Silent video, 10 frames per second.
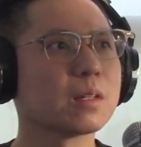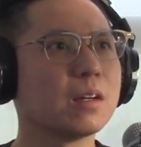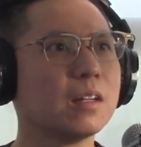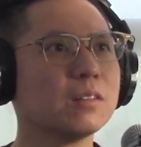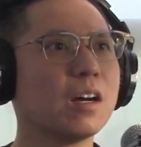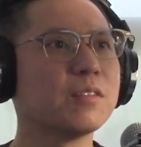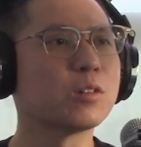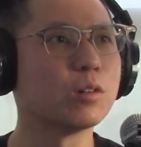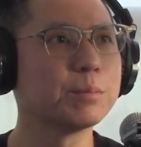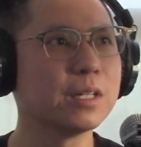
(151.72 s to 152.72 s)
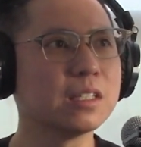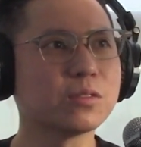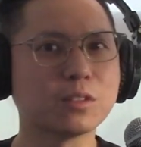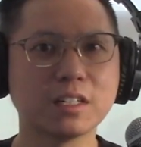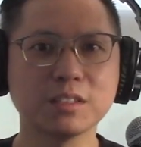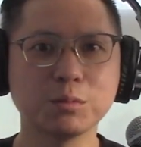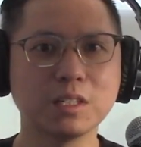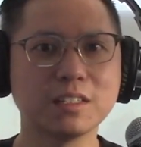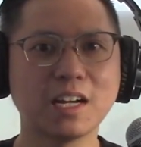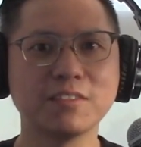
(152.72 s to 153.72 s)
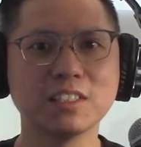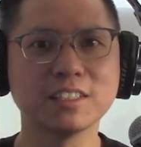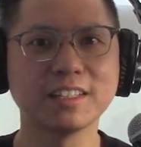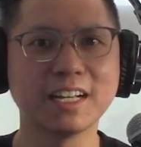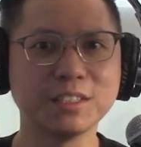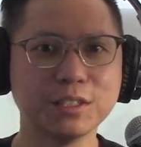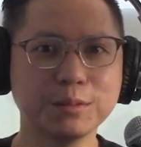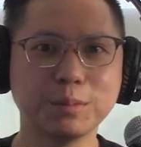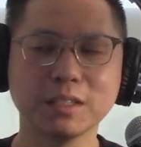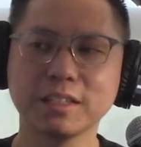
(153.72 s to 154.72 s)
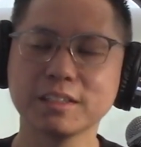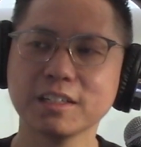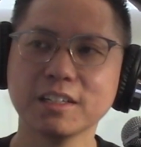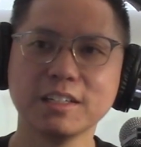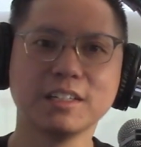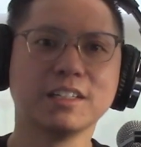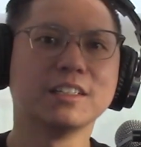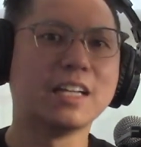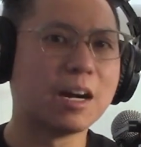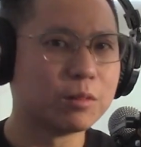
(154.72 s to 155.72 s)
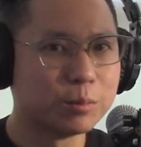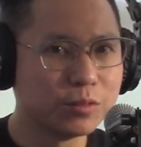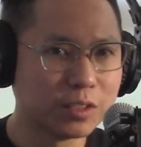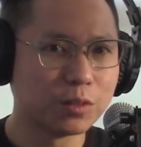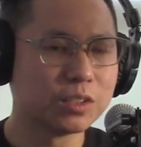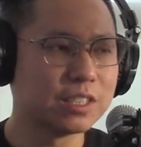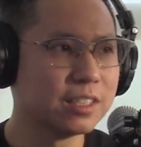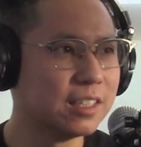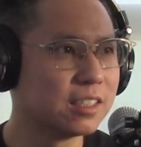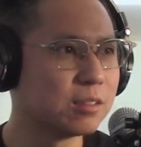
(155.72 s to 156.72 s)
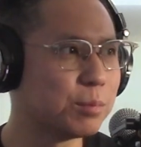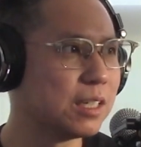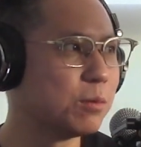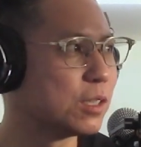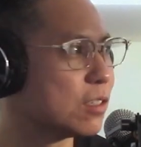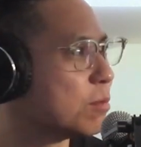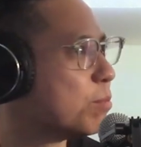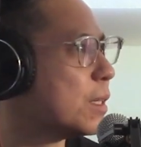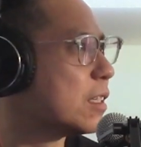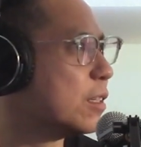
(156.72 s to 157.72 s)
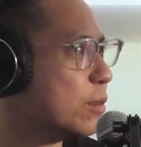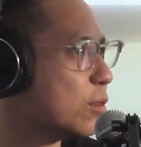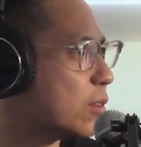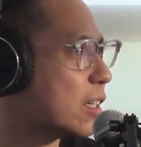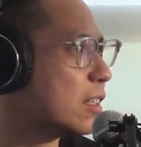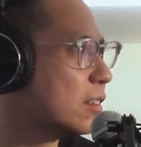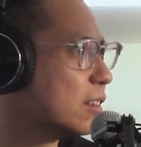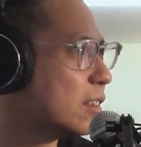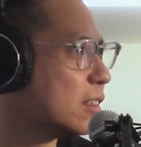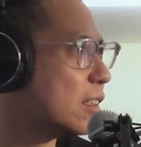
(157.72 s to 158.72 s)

A lot of growing pains for us. We could dive into that too, but like now we're moving over to EXP, which is big news for us.